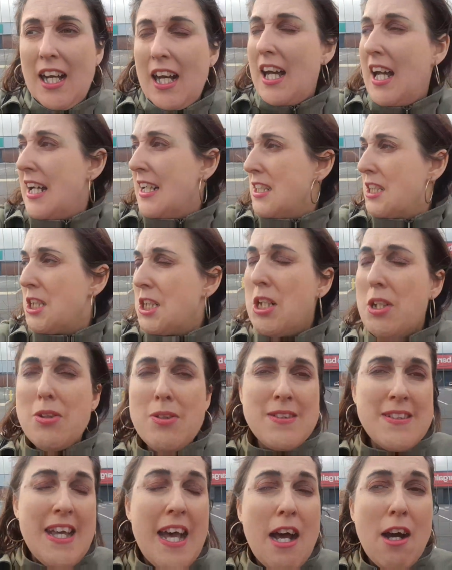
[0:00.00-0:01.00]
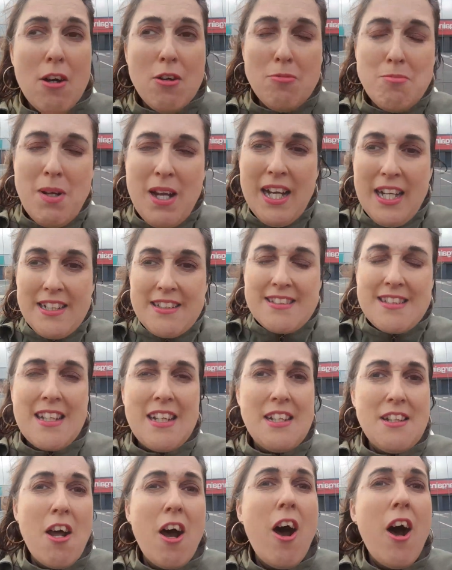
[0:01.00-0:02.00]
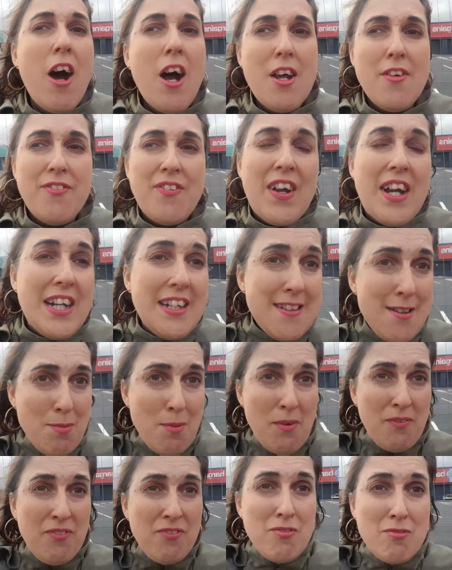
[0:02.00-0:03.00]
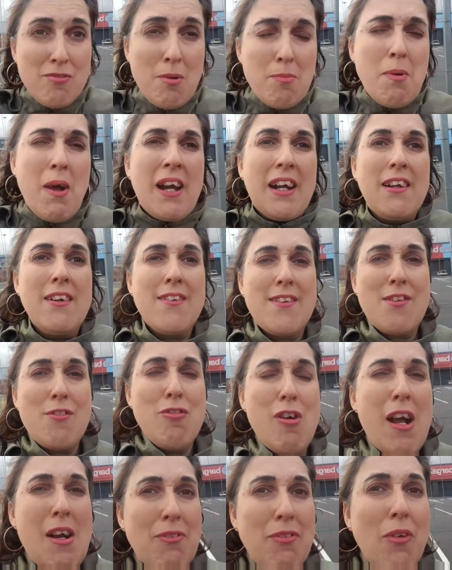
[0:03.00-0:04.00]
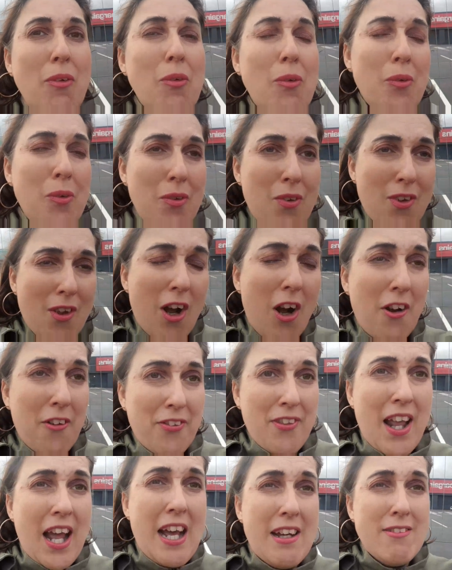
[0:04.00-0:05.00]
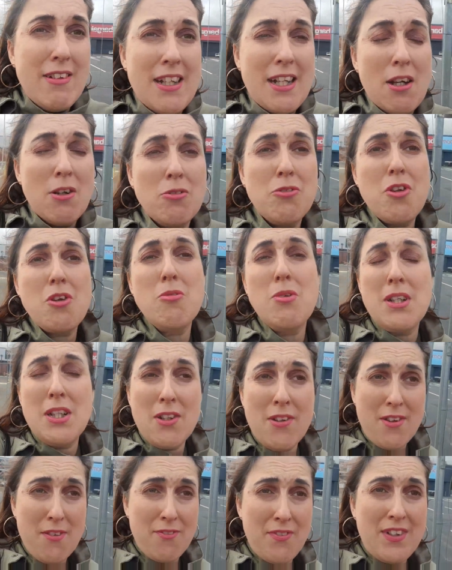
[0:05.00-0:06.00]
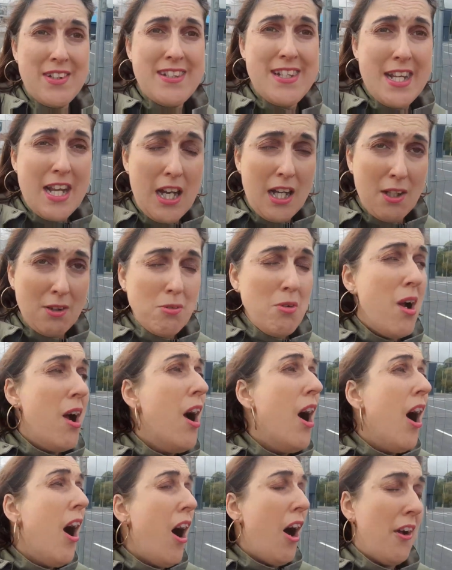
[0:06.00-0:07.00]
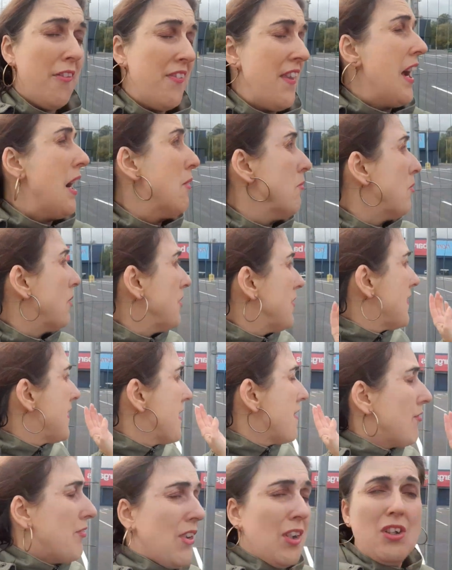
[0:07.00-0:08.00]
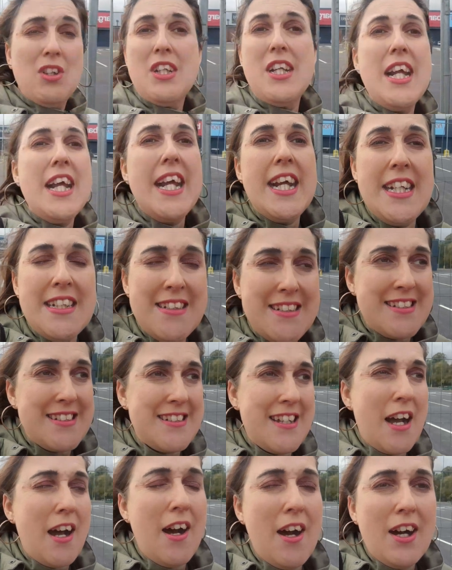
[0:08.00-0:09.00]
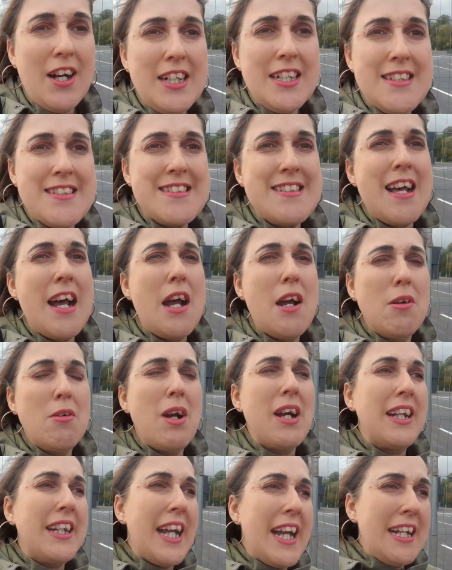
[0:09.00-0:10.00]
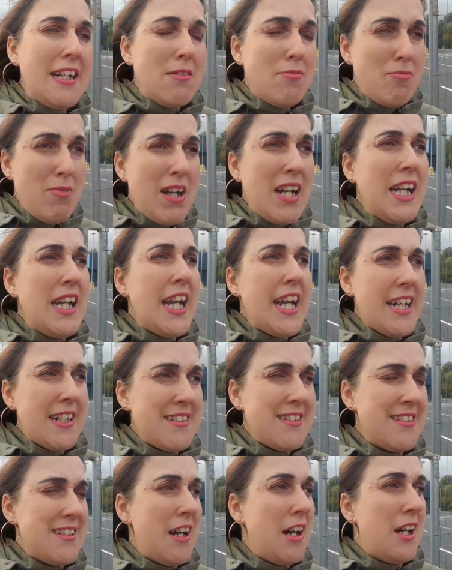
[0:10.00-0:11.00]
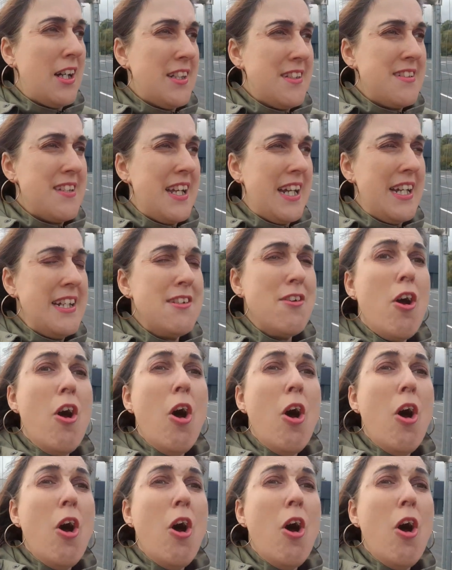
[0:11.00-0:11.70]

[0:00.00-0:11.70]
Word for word: uh, shoes, helmet and high vis with Rebecca's travels on there and I'll do another video on that once I've done inside so again I'm really excited